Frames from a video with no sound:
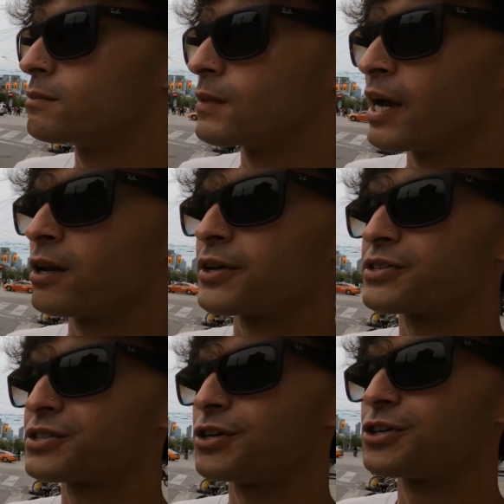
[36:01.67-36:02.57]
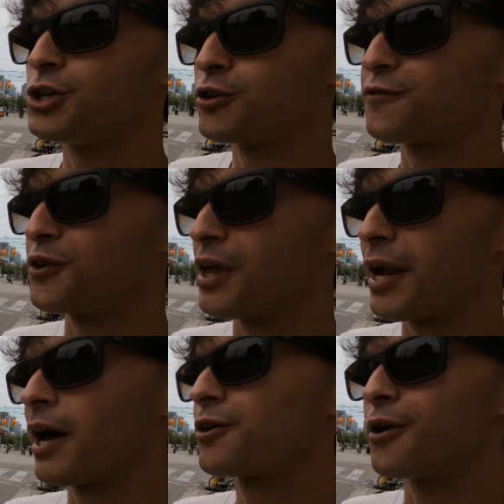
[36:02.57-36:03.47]
And you're like, is there a cure for that?
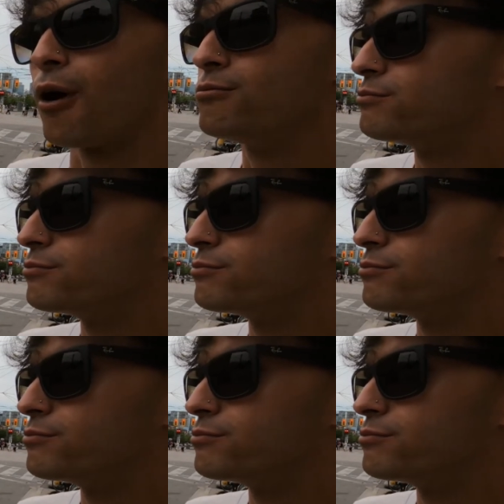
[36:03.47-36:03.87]
I don't know.